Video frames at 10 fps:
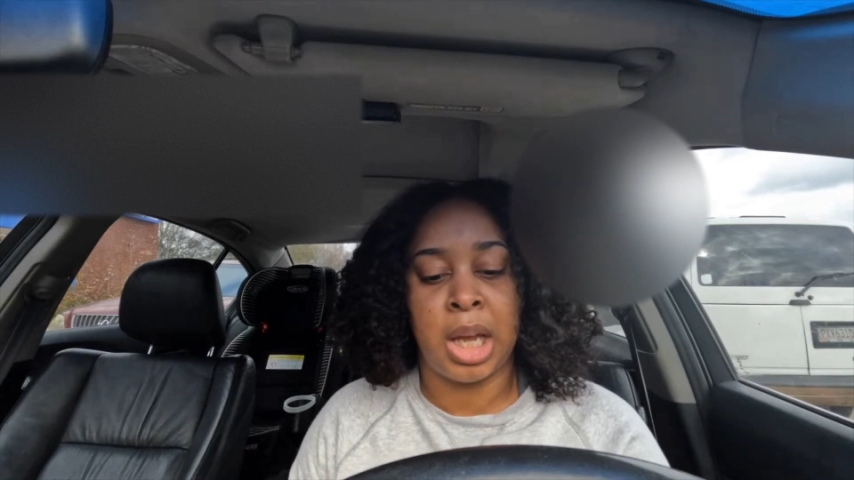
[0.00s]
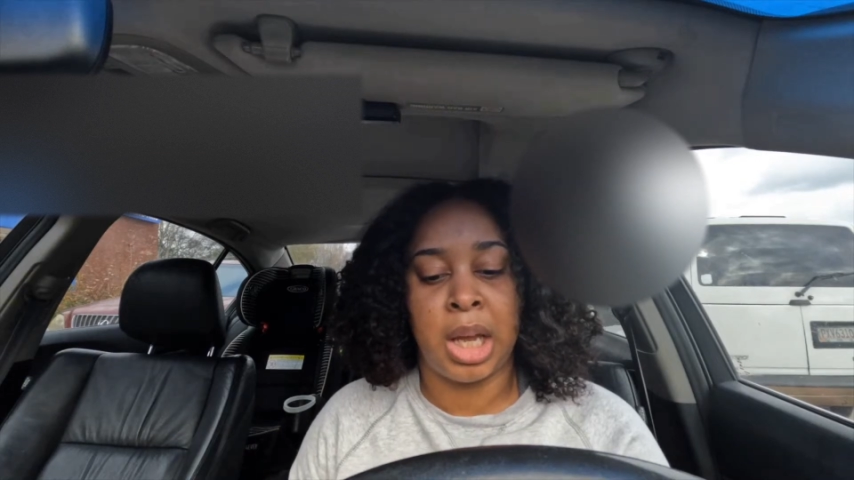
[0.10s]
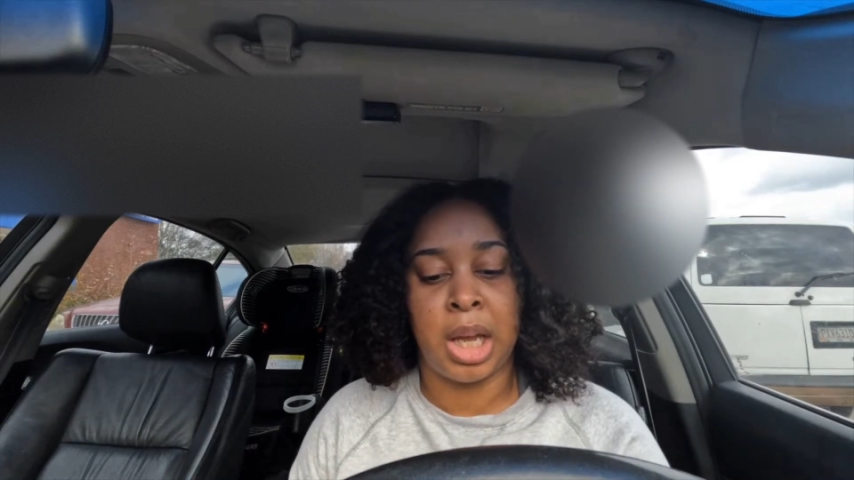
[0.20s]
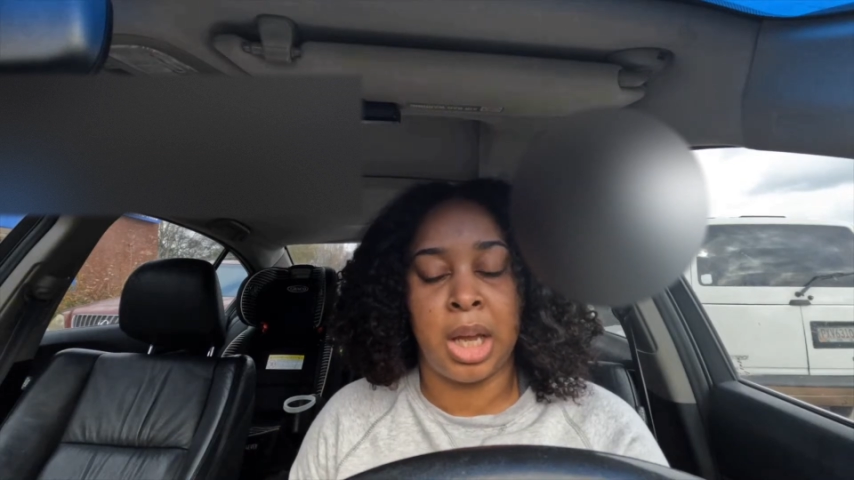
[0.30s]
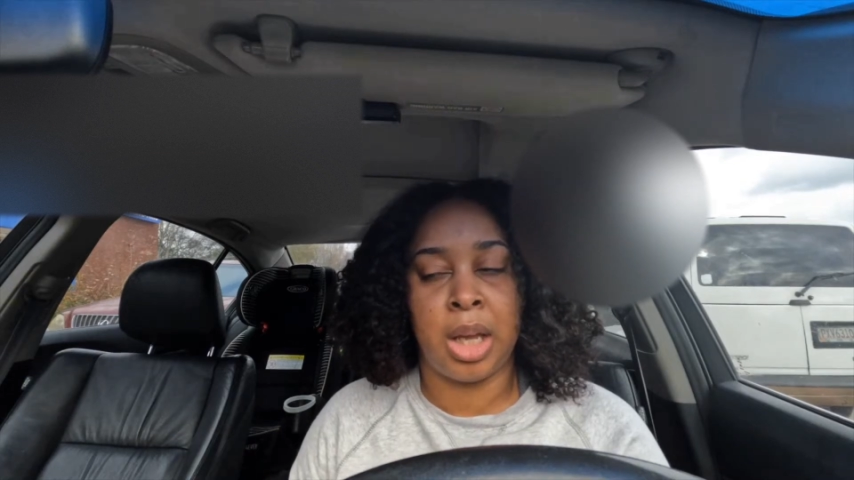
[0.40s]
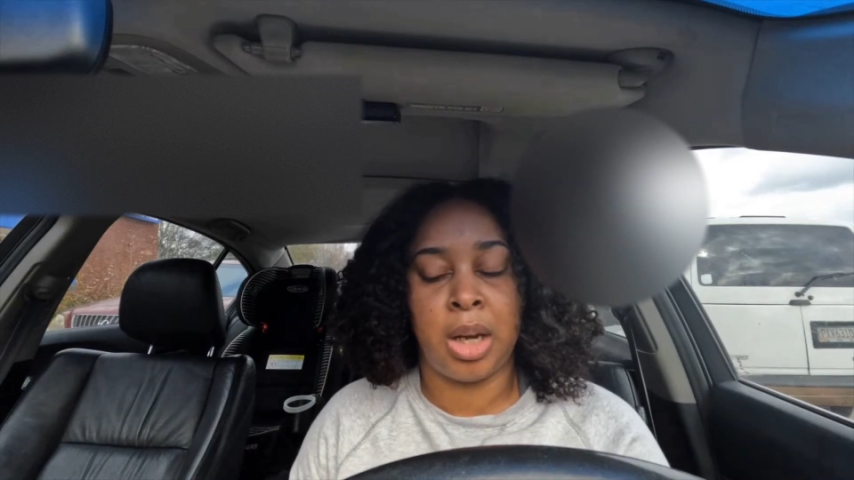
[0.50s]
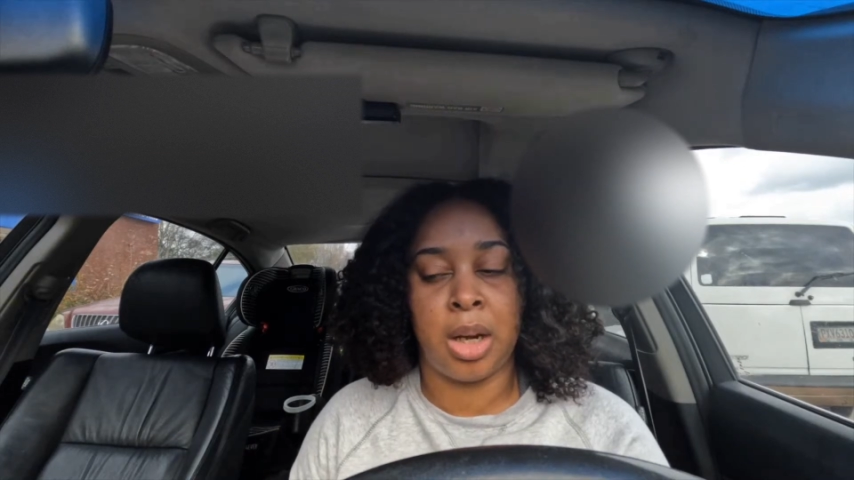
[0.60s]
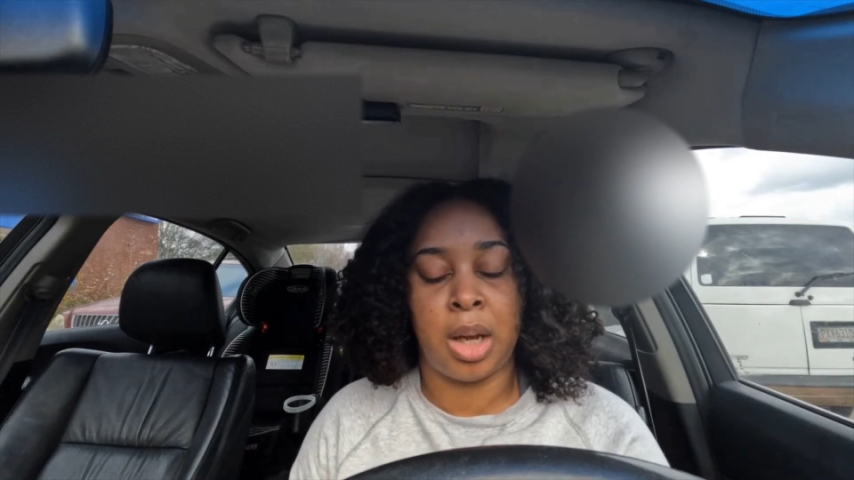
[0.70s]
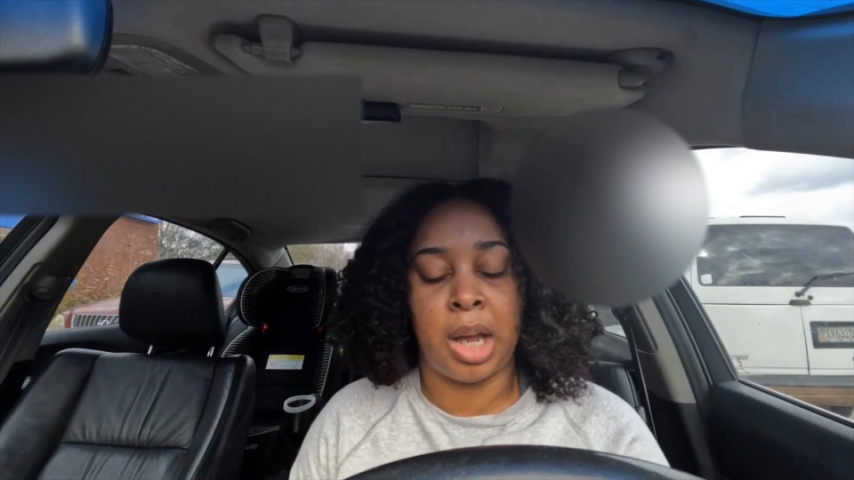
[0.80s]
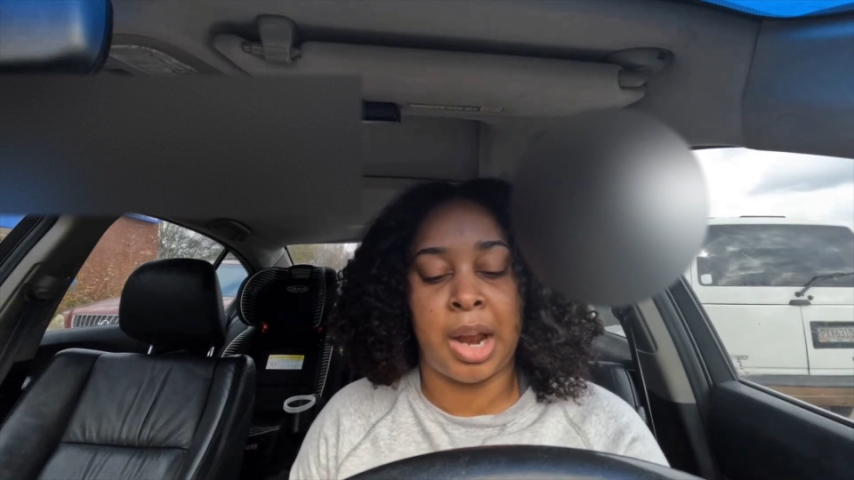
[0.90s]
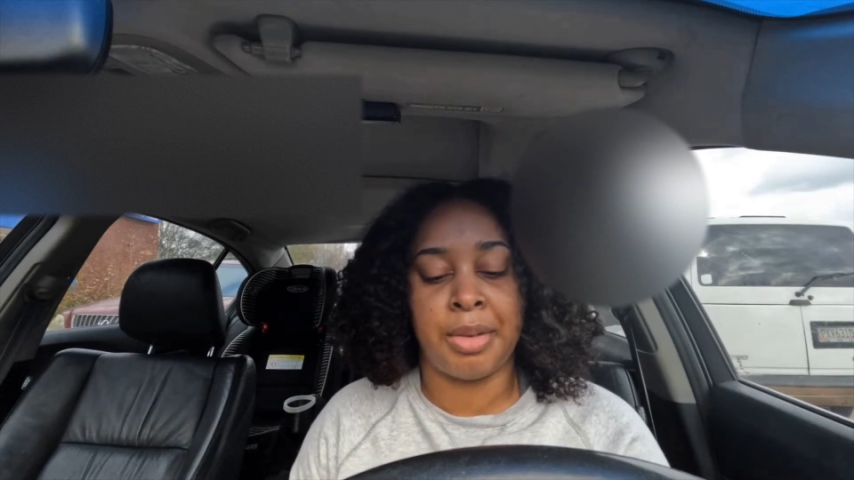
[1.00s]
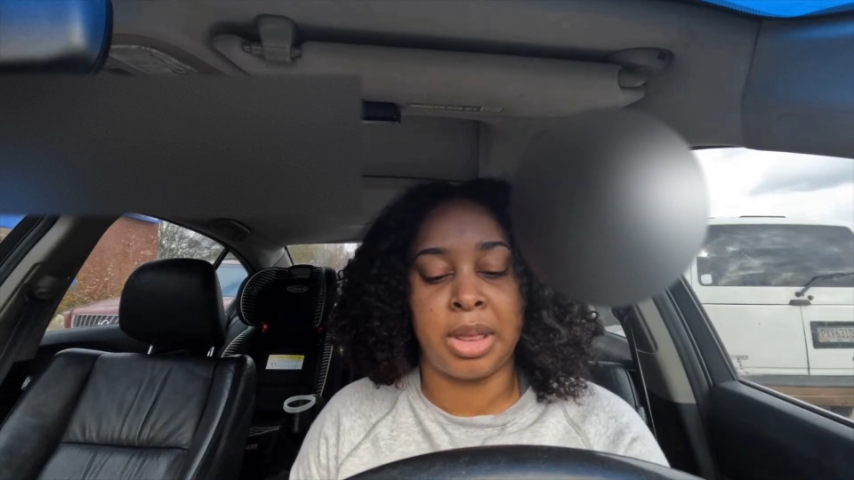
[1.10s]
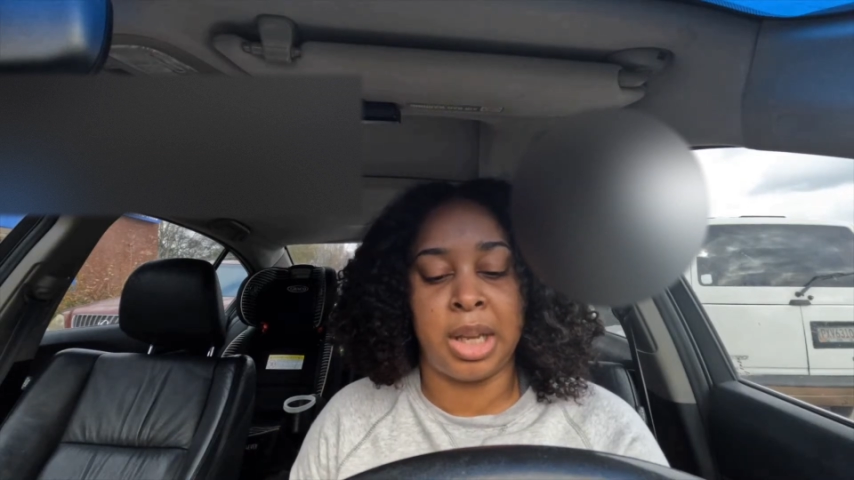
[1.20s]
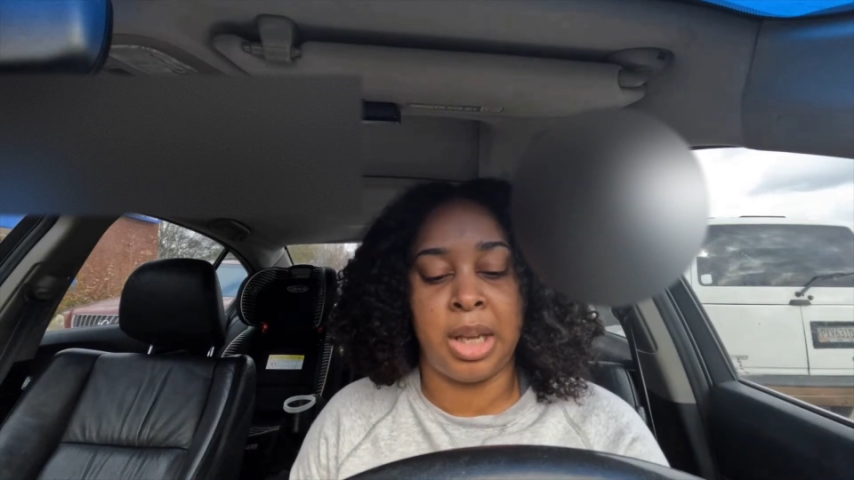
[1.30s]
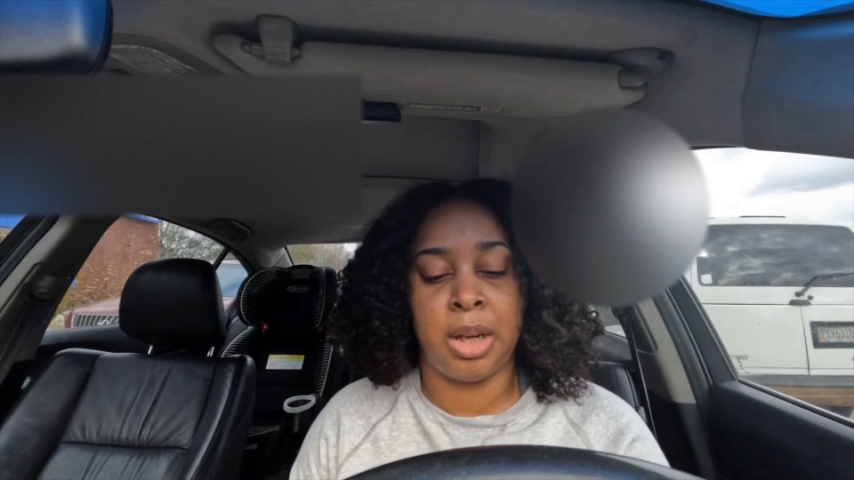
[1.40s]
And
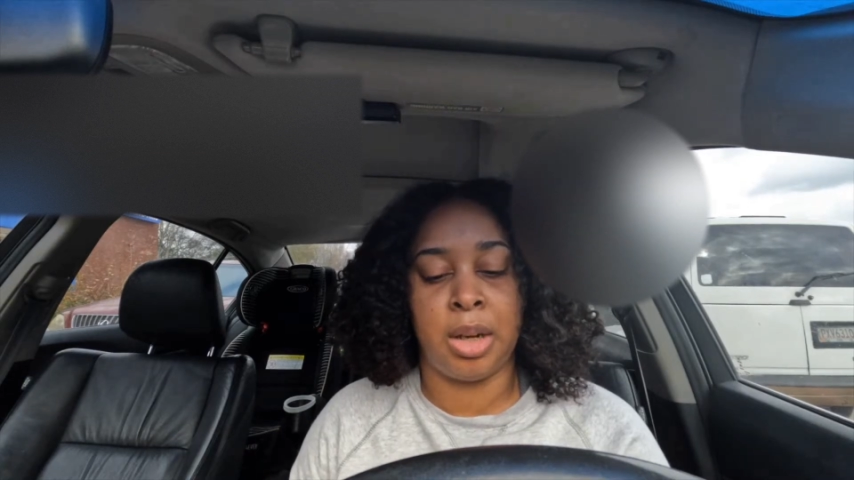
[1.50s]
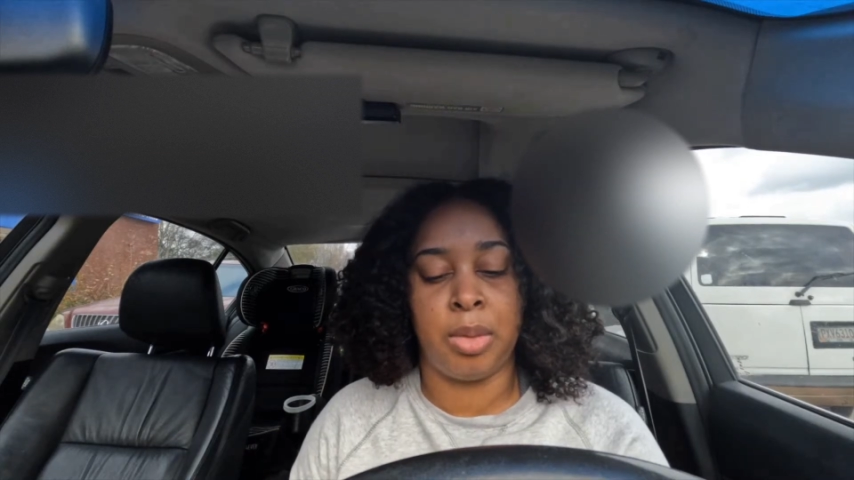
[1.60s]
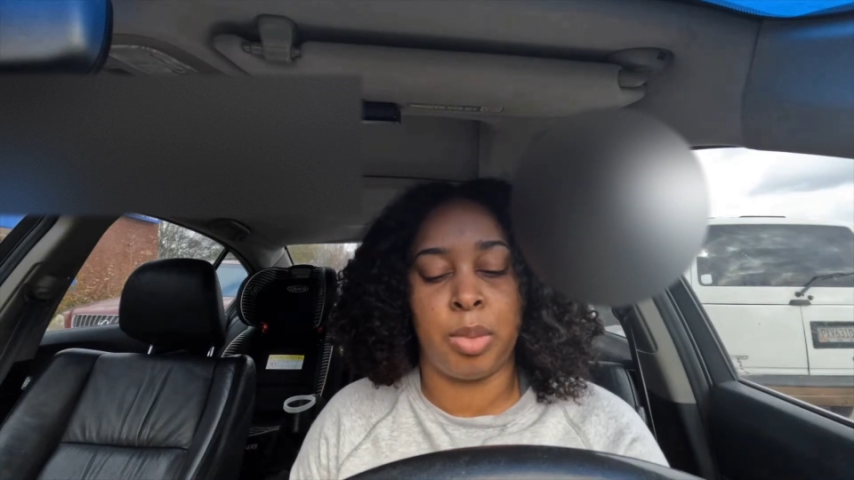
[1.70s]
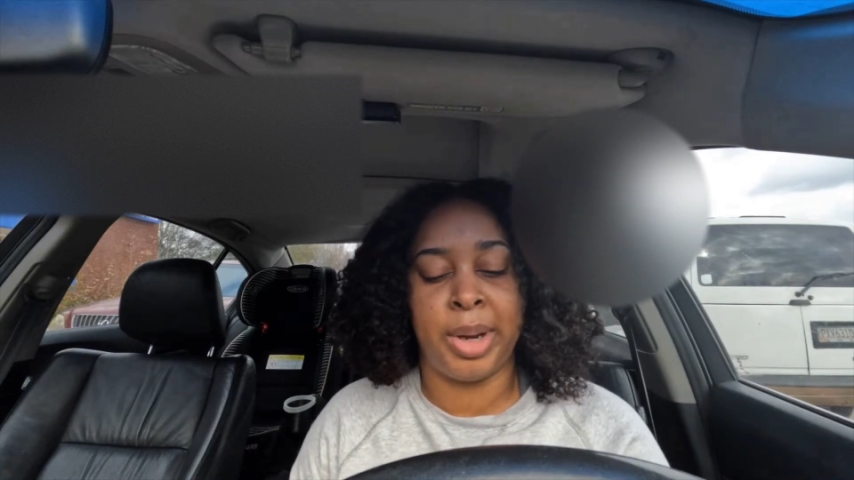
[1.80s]
everything,